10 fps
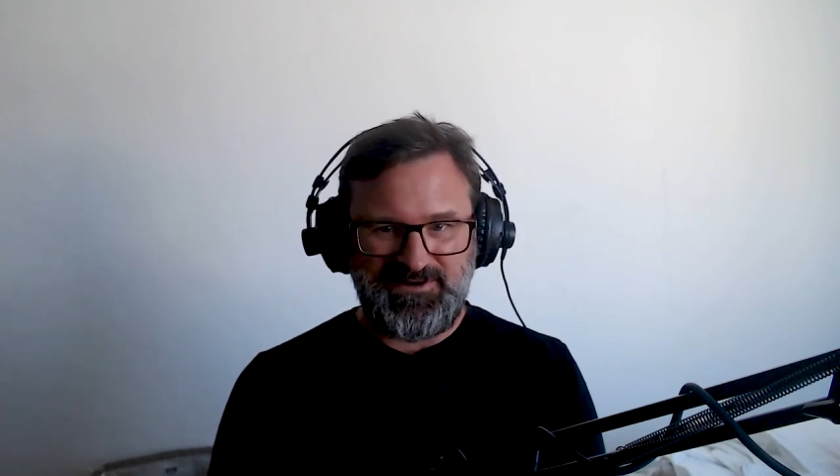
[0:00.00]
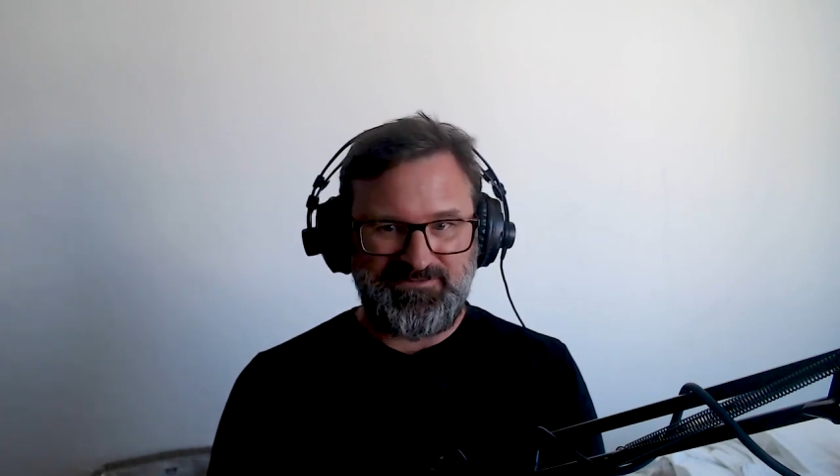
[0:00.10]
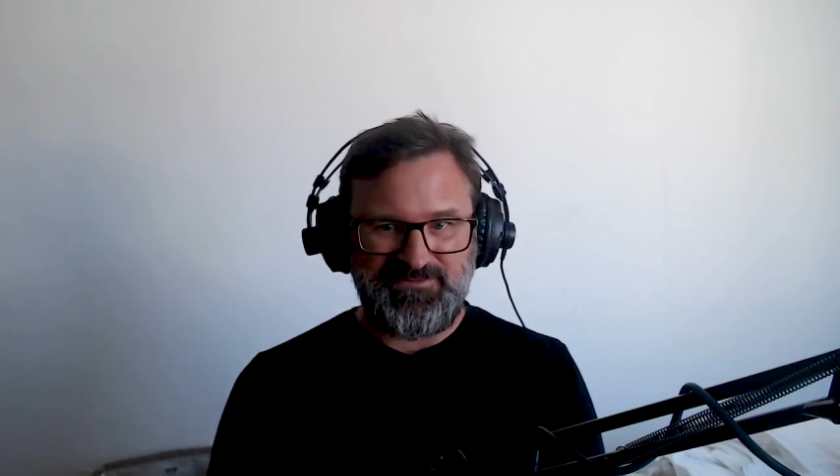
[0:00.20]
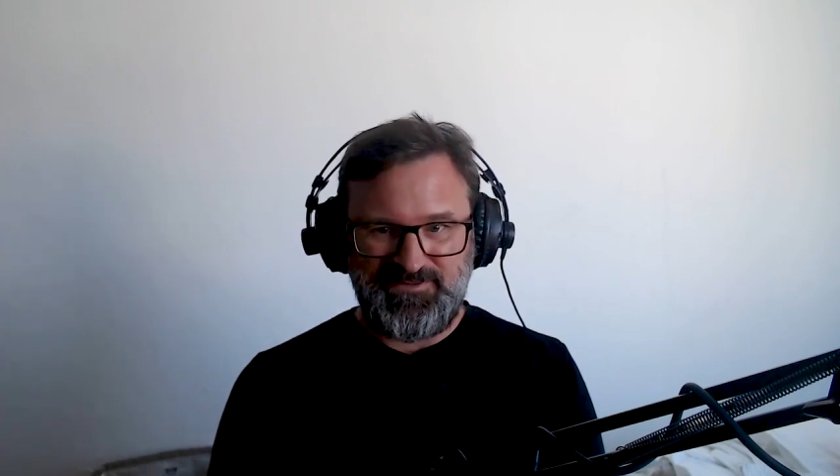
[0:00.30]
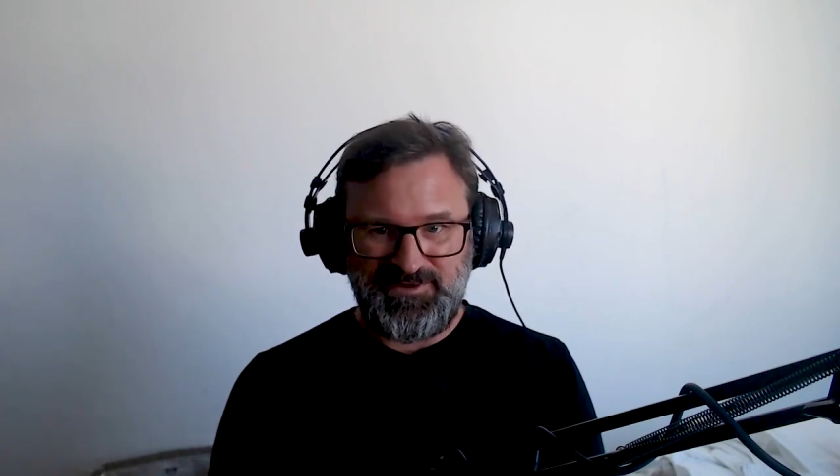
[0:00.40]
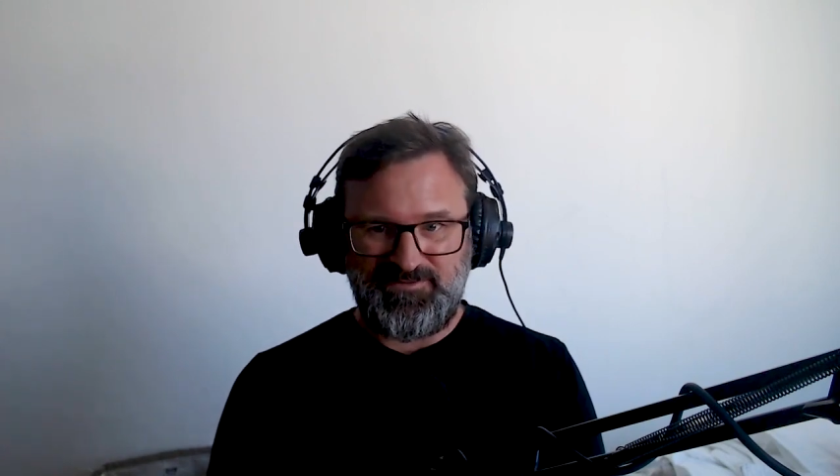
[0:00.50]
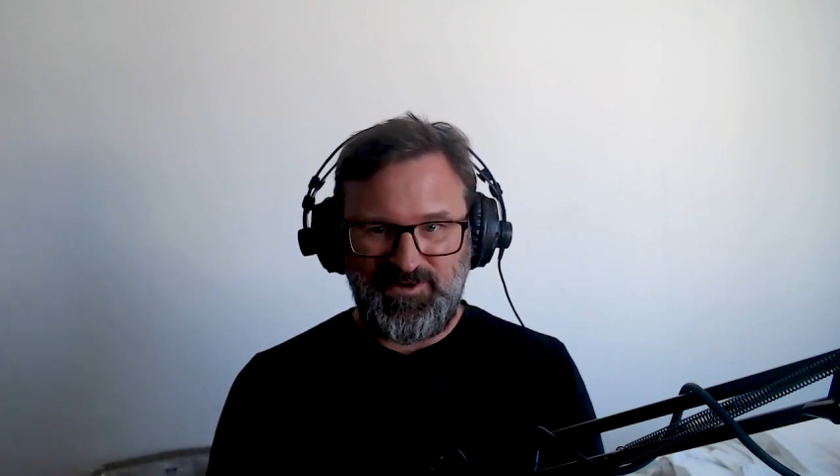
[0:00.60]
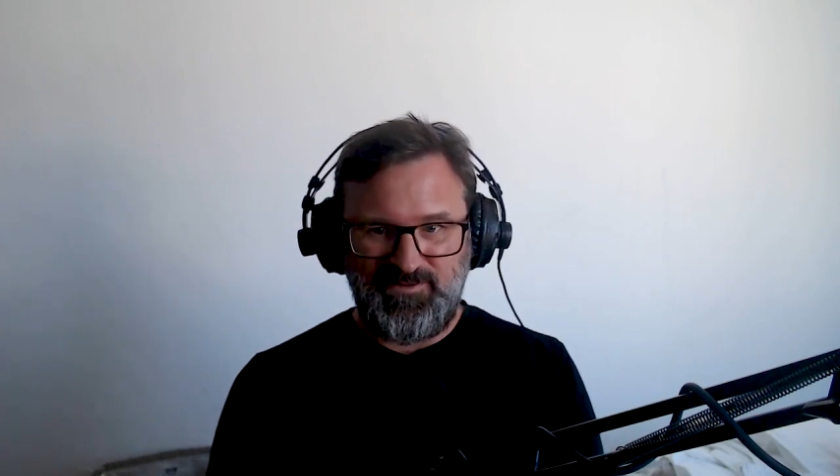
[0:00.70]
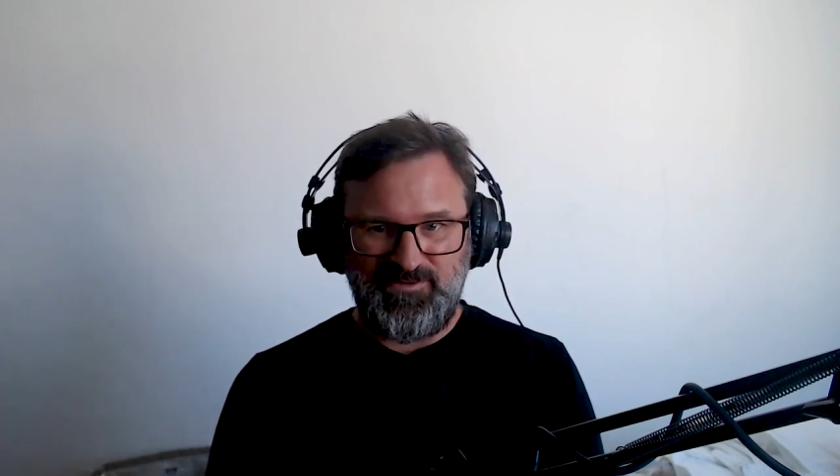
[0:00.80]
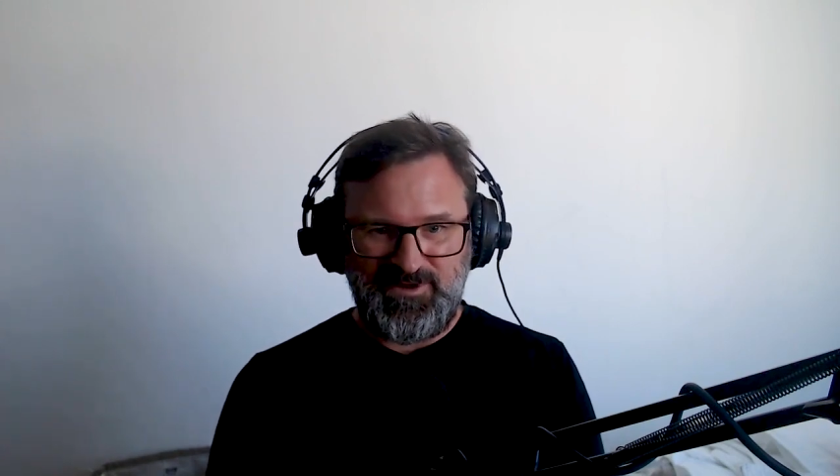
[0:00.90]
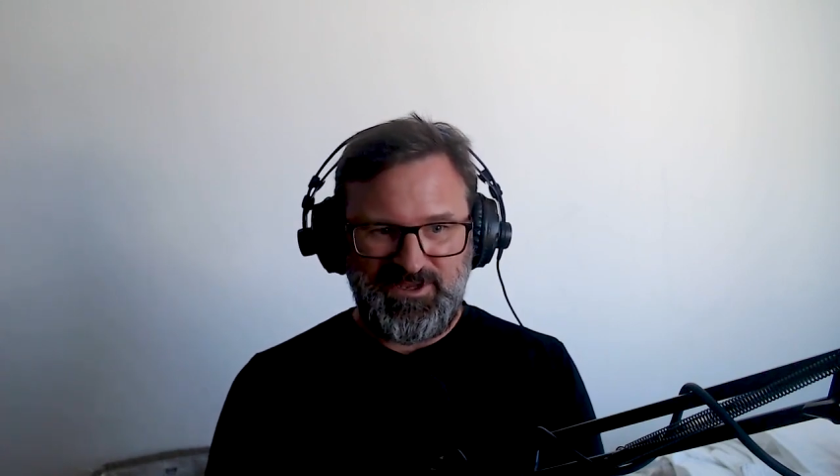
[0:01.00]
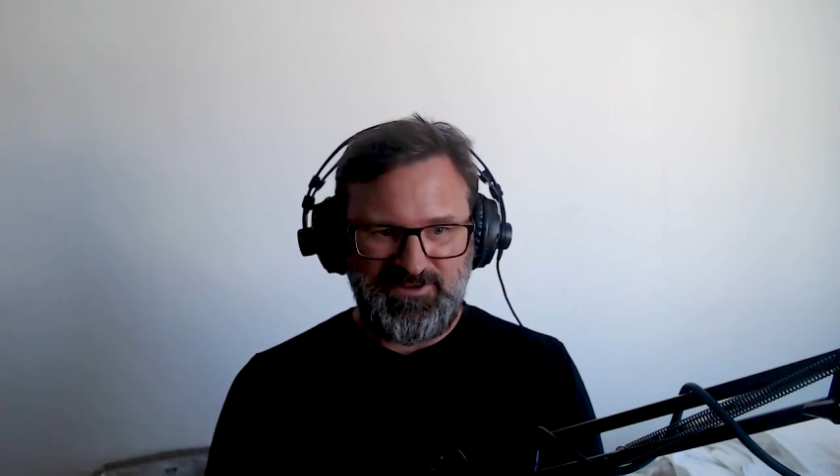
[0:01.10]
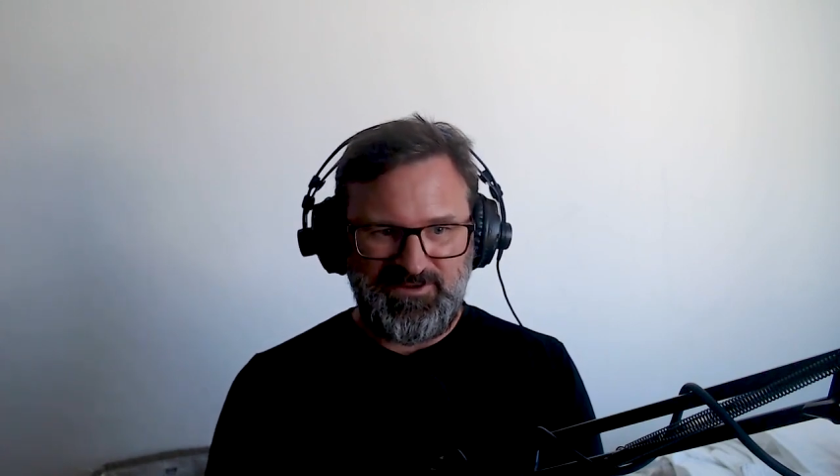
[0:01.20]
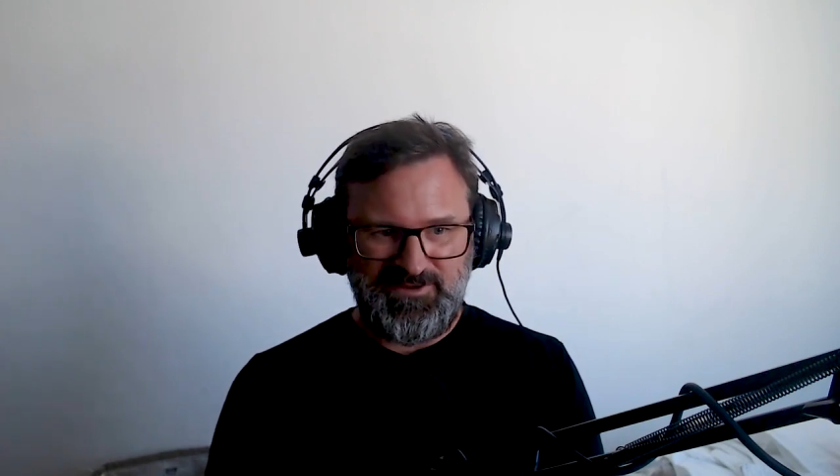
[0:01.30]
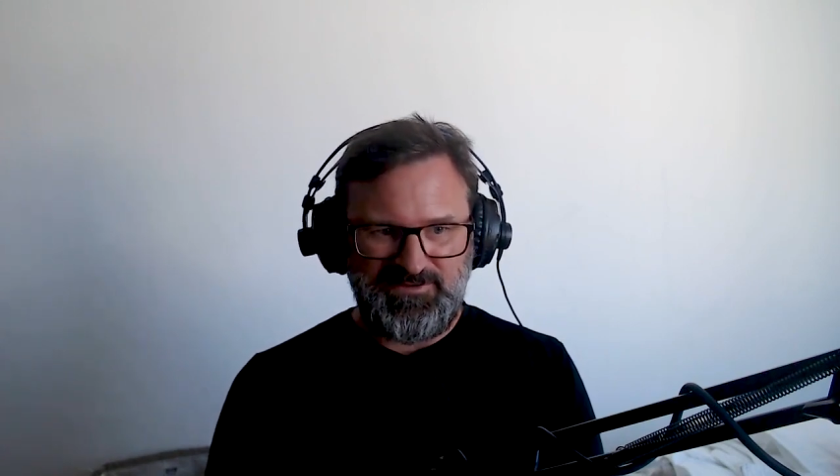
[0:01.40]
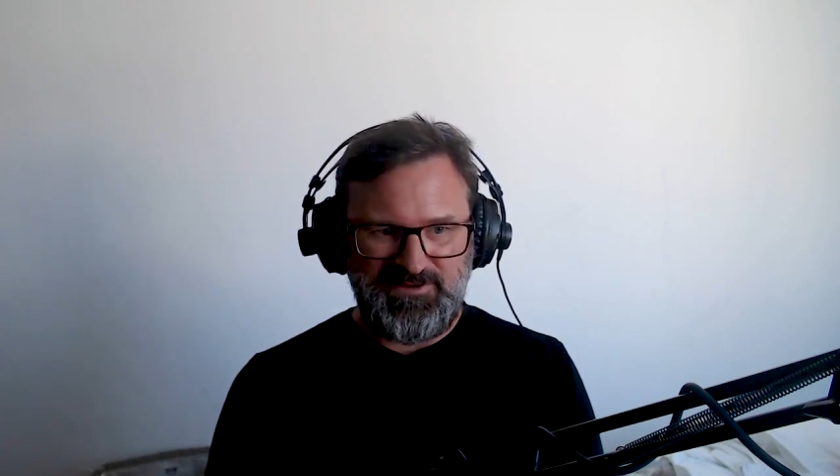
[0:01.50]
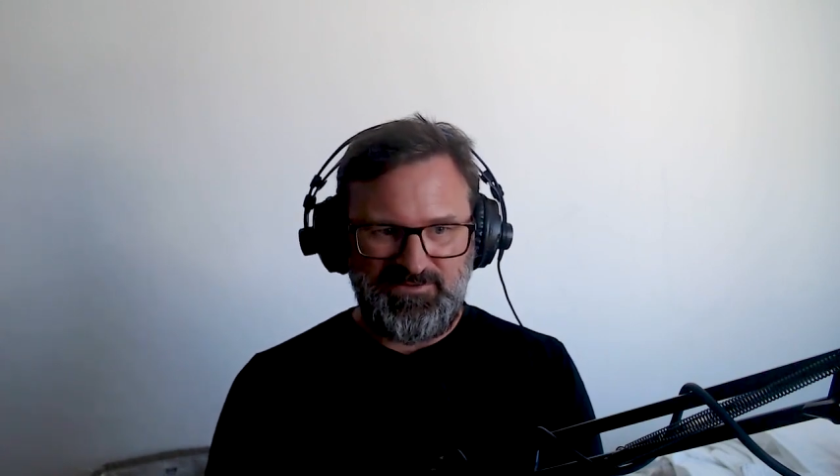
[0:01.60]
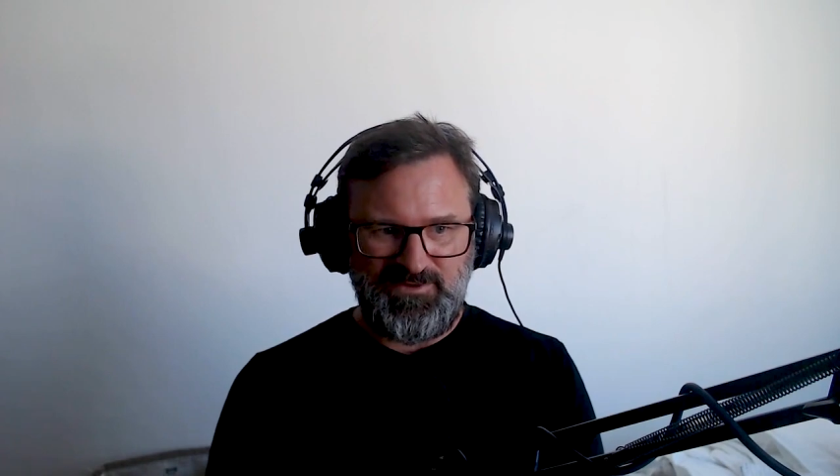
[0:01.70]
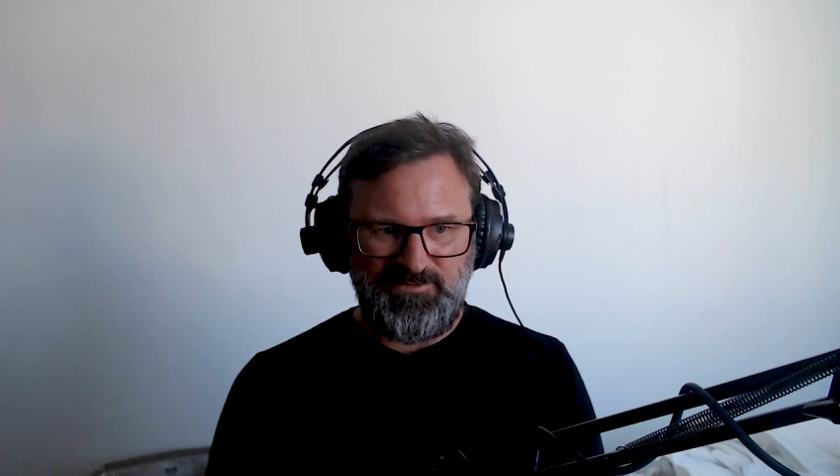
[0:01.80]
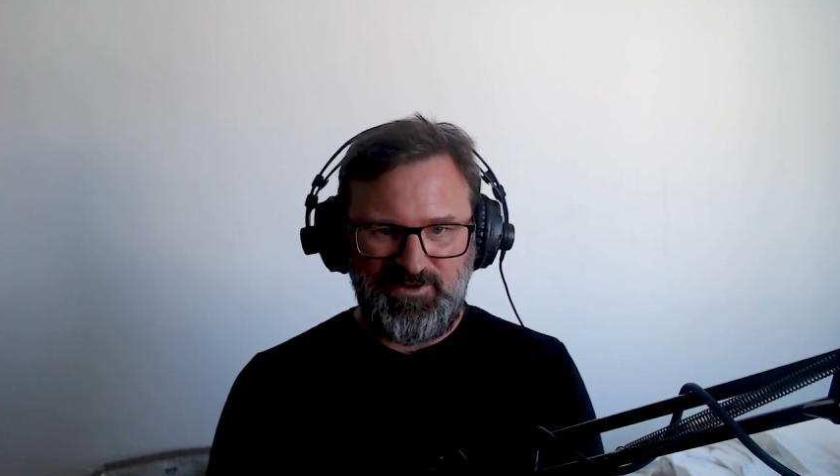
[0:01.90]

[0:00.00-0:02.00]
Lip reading: they will